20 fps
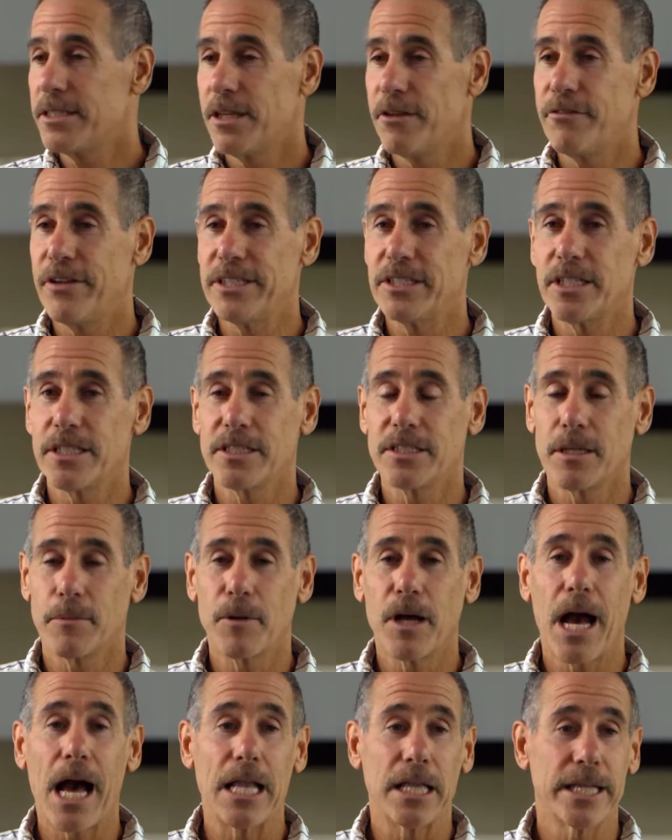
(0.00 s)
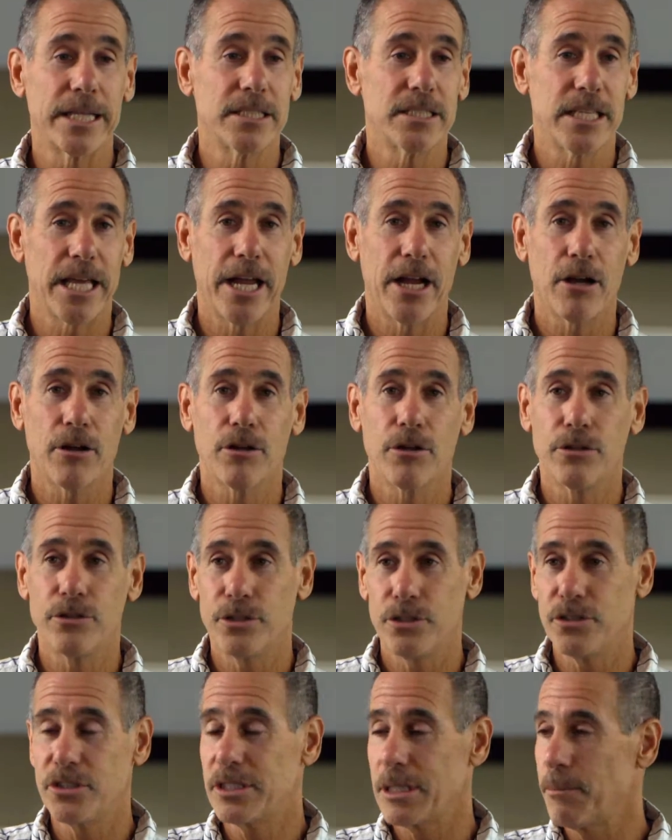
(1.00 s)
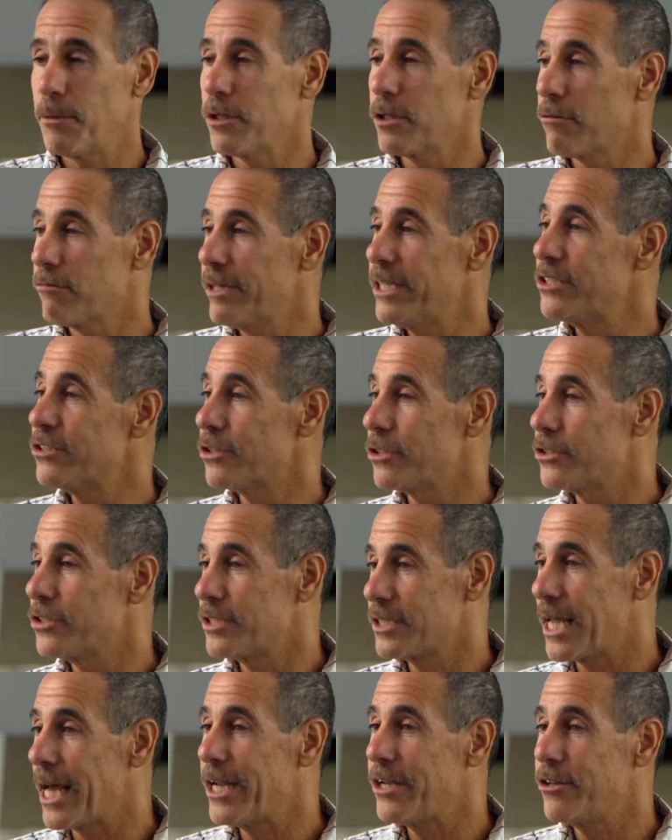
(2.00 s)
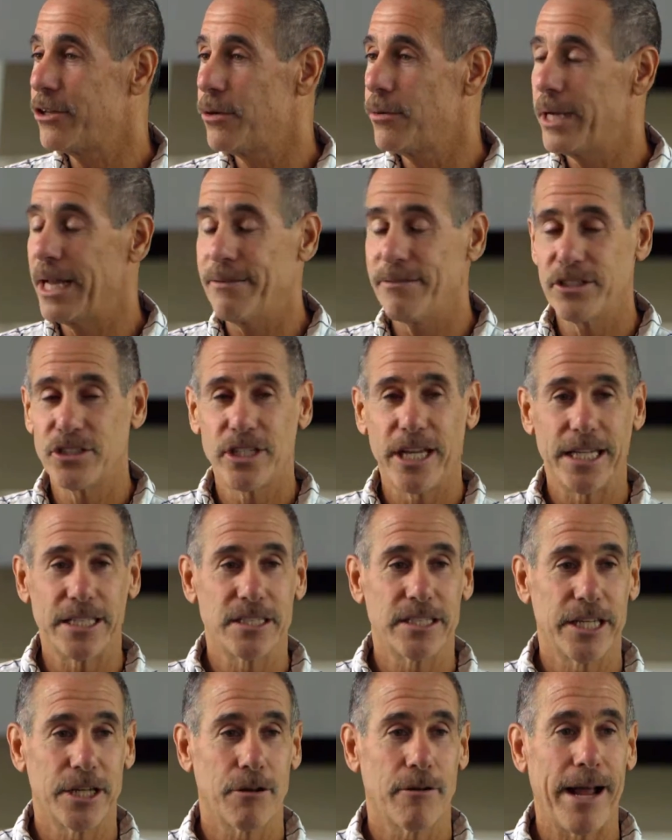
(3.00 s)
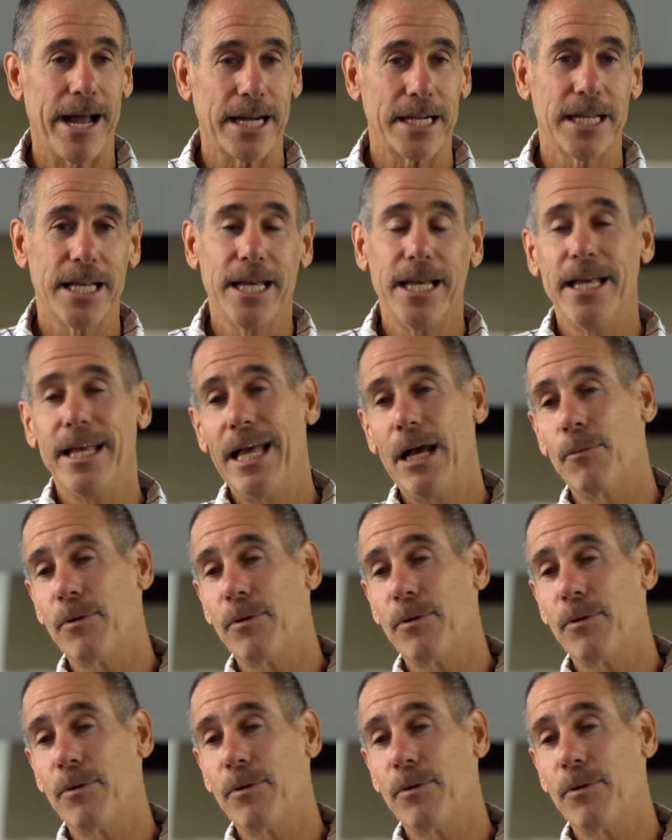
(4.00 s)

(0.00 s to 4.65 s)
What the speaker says: to visit some colleagues there who do similar research as I do and have a chance to interact.